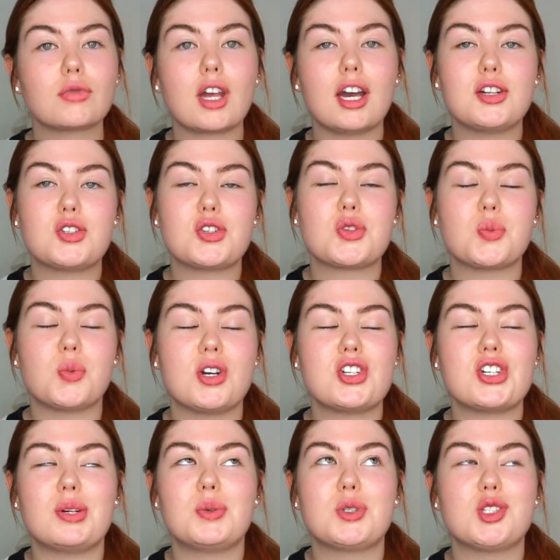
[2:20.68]
I just
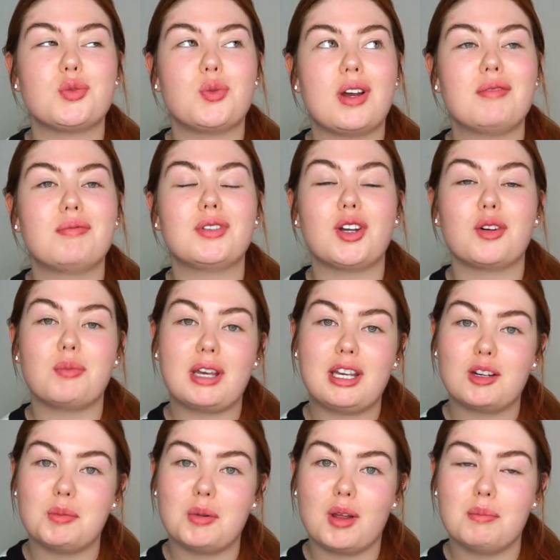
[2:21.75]
wish I would have went without
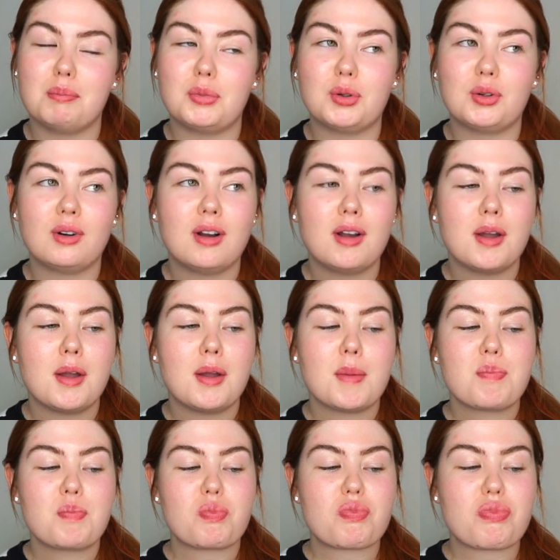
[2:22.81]
makeup on, but
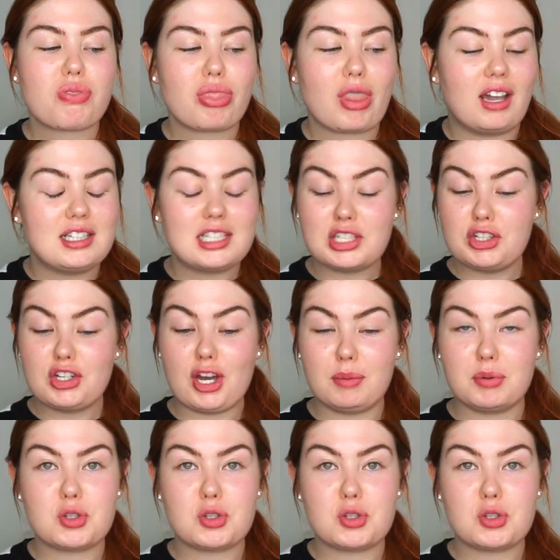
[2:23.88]
I didn't know.